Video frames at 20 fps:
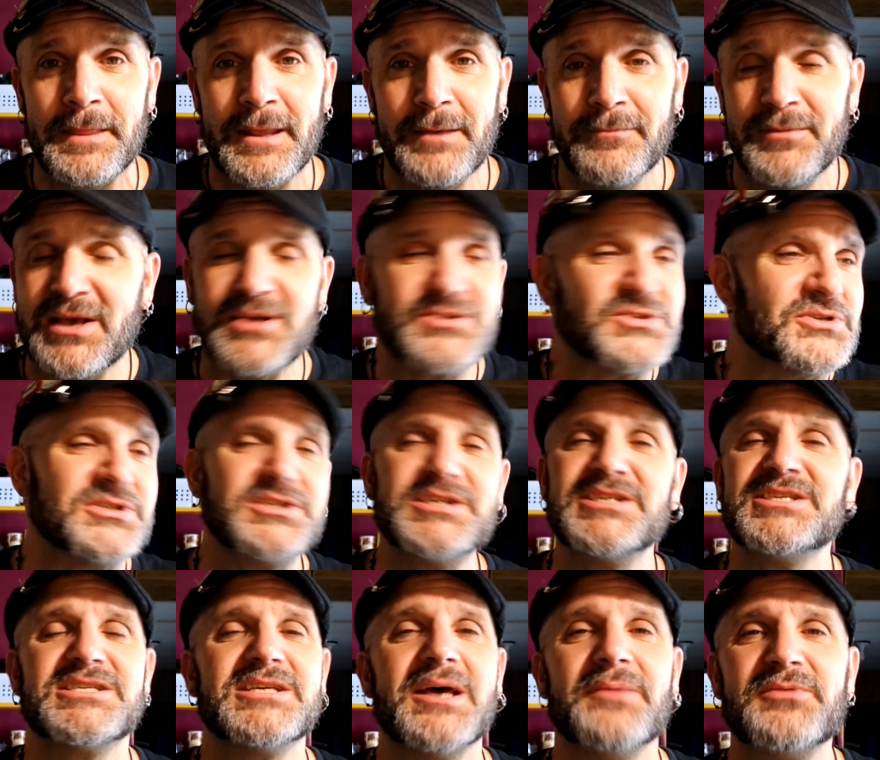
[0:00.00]
Because there's
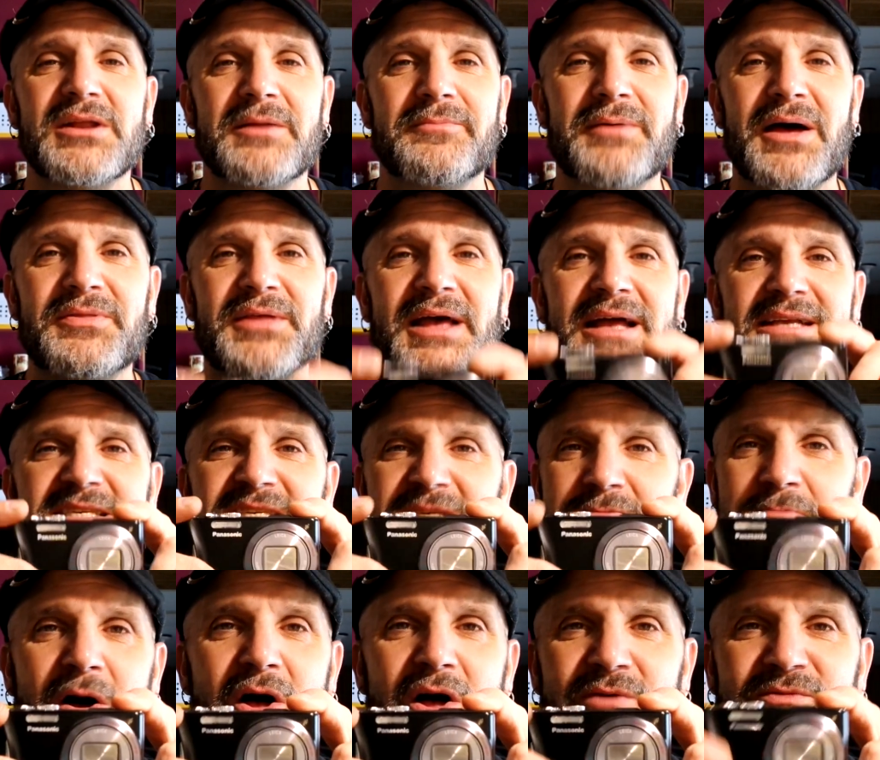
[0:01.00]
just something about that
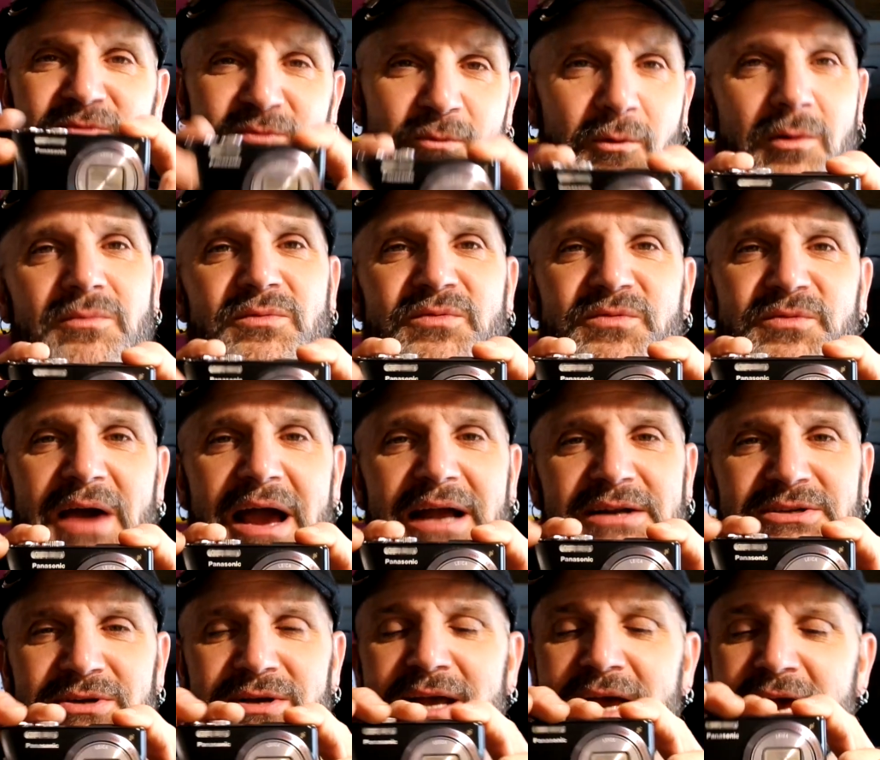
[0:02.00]
small form
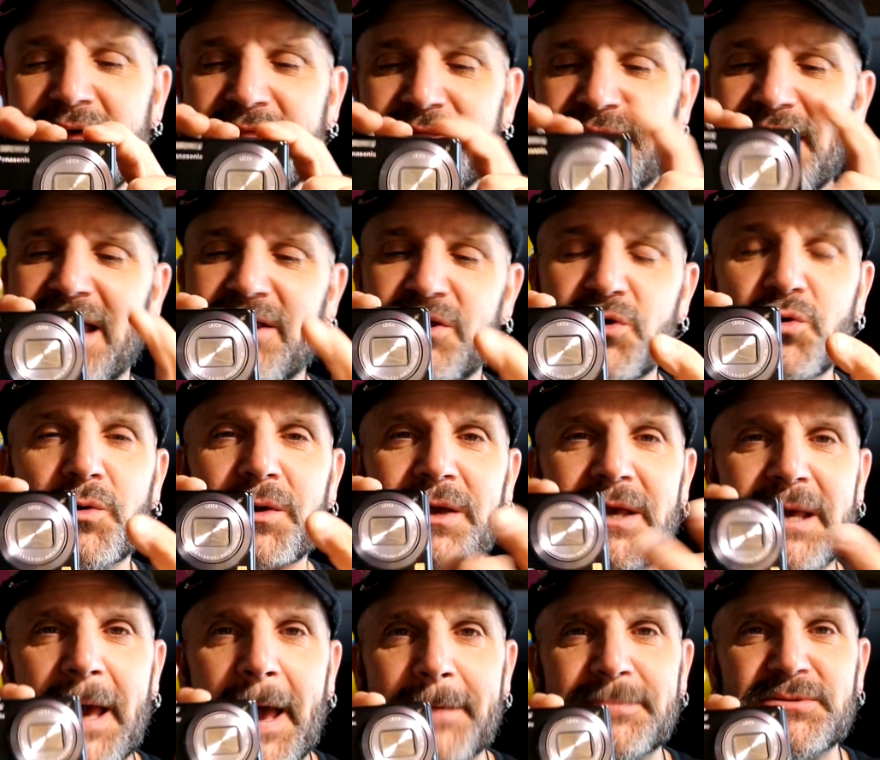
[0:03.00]
factor that you can
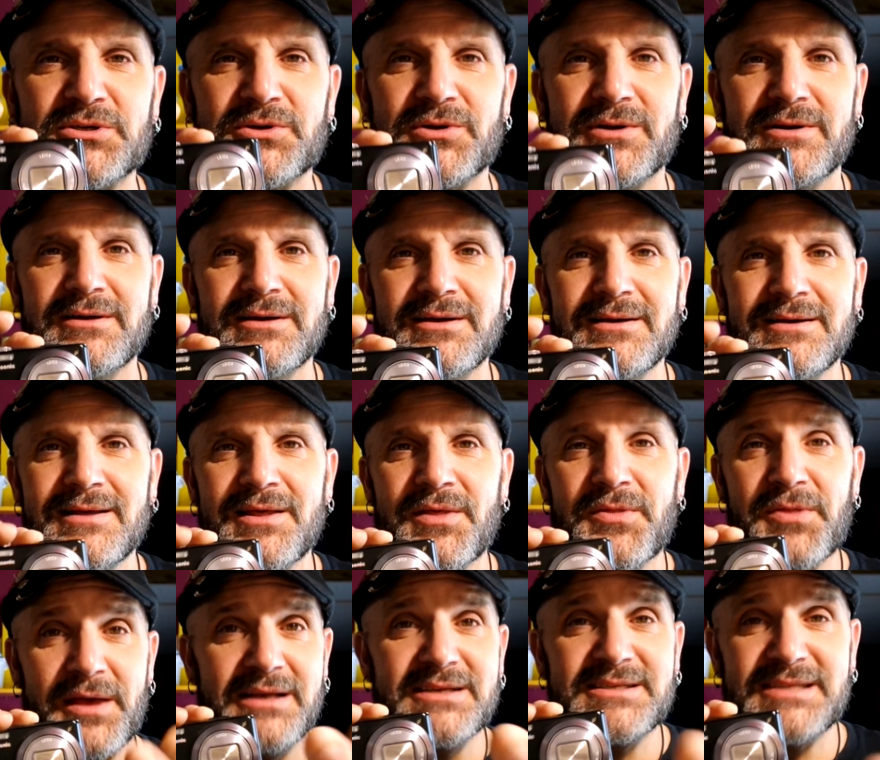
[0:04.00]
capture
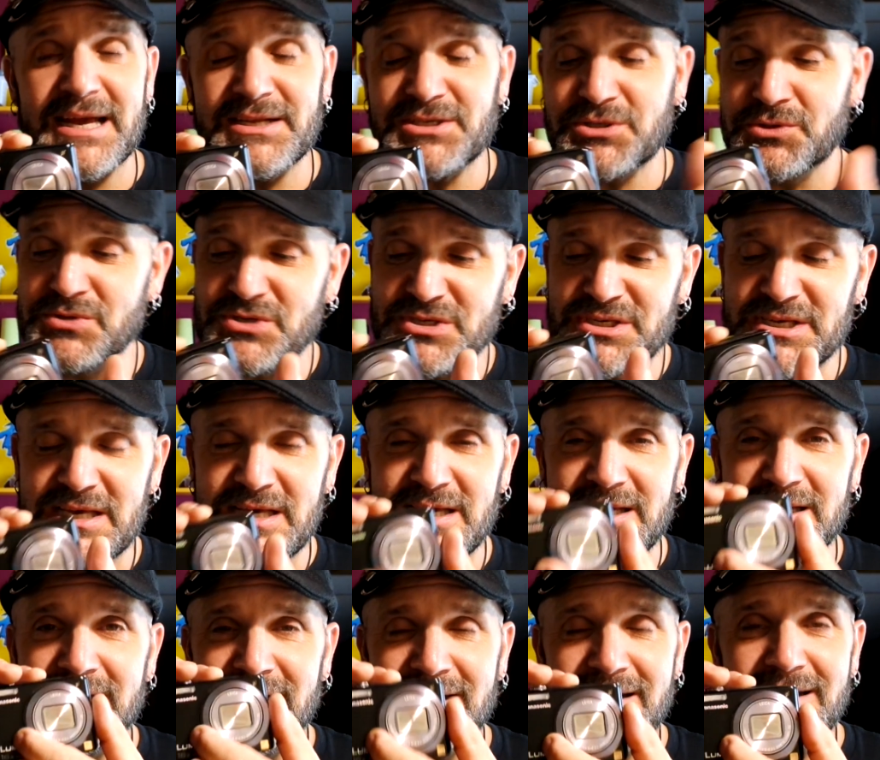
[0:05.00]
things that you
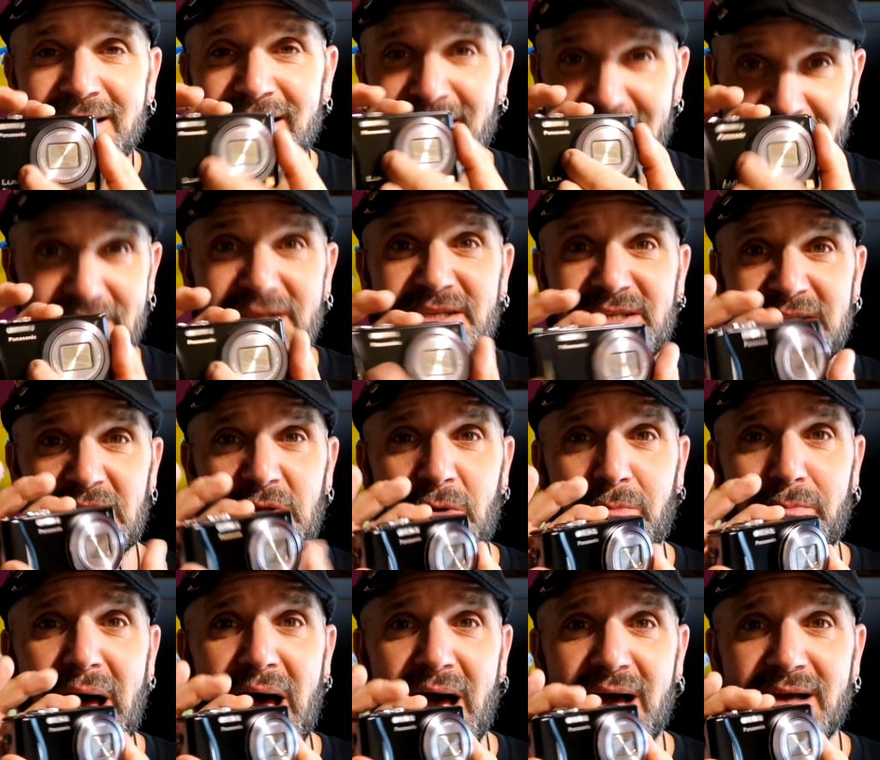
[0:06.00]
see in this little
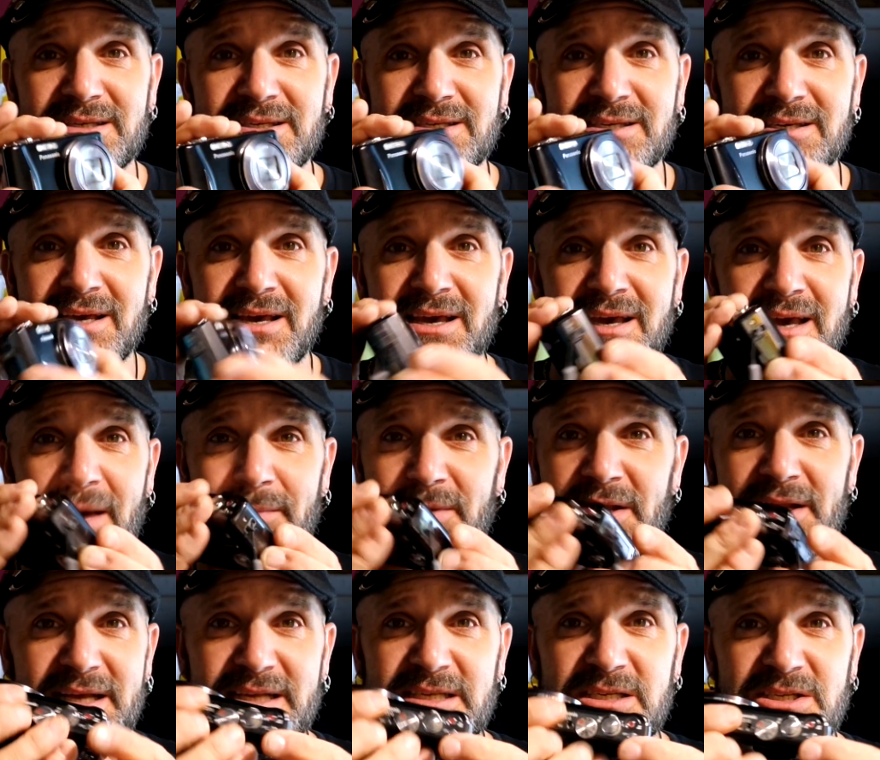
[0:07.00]
box. I
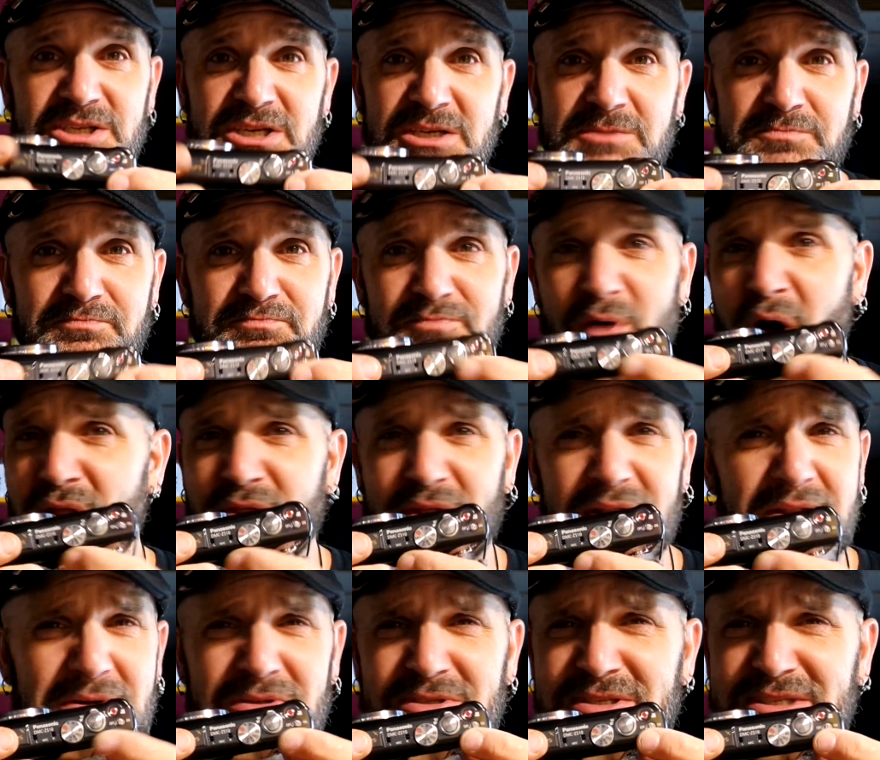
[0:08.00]
mean, it's just all the
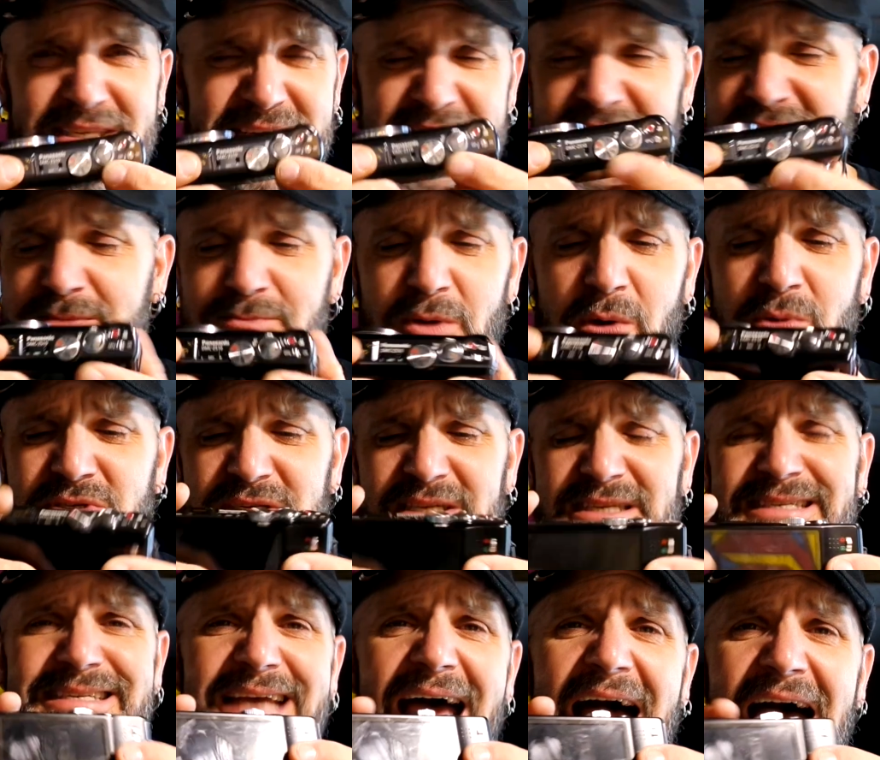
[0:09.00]
little gizmos
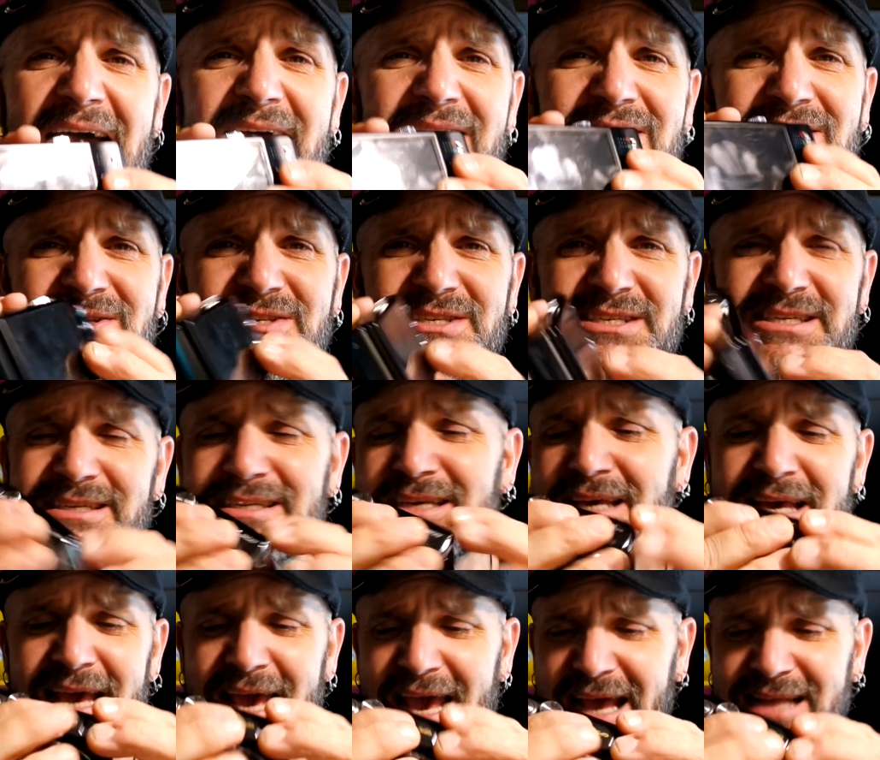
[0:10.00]
and dials and
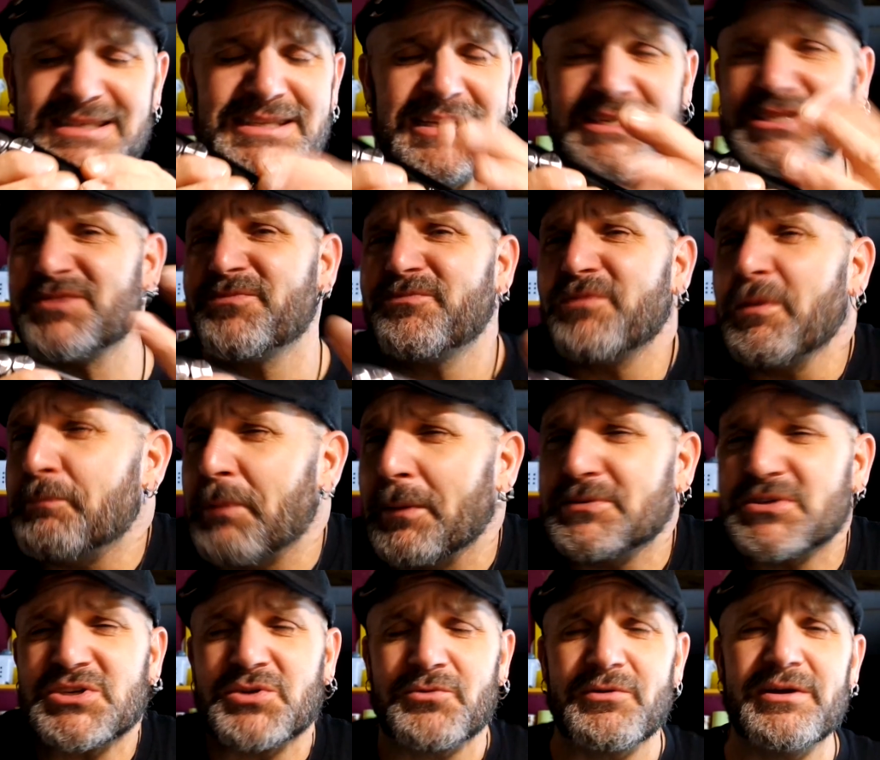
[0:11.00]
the split up
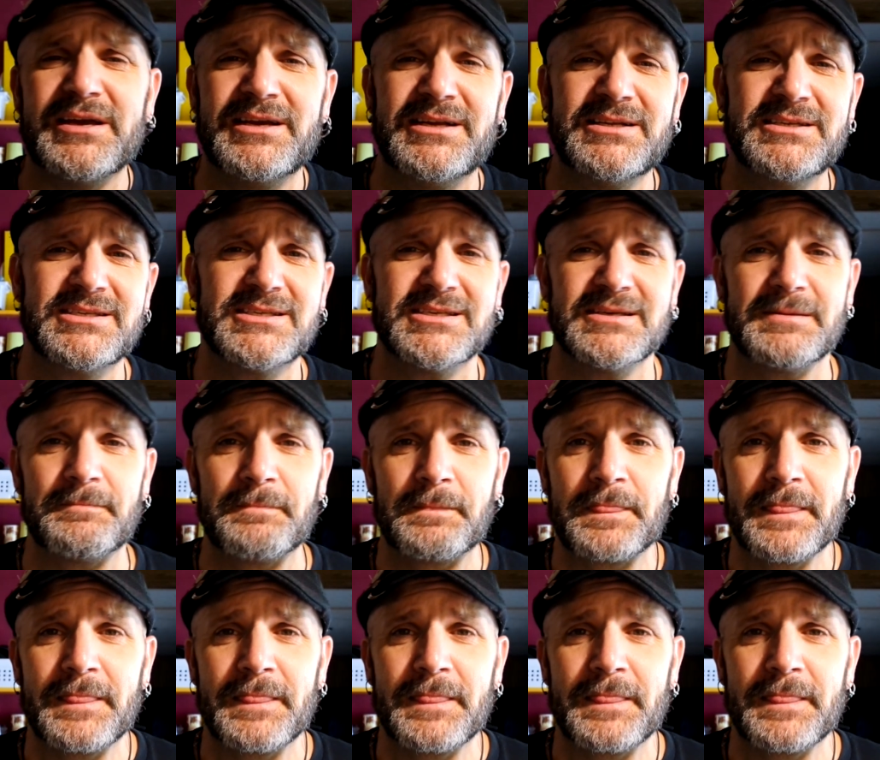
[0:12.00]
screens.